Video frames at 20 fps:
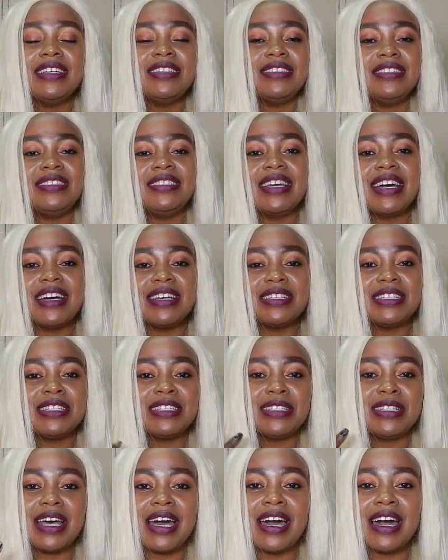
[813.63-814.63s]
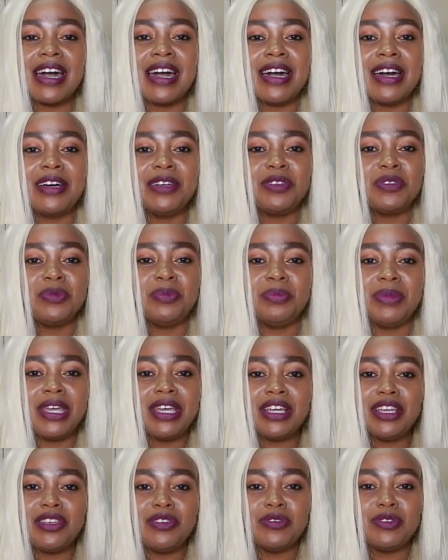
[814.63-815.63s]
It's just to
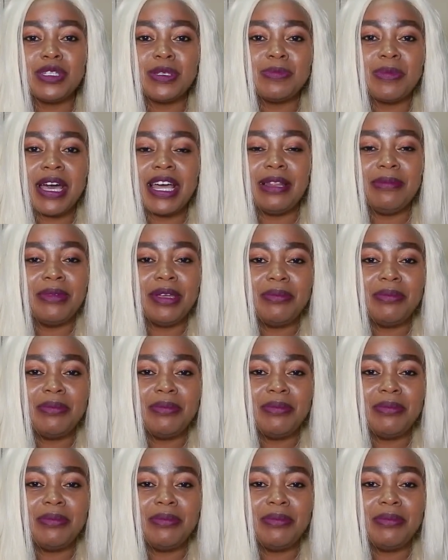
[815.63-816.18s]
make you smile.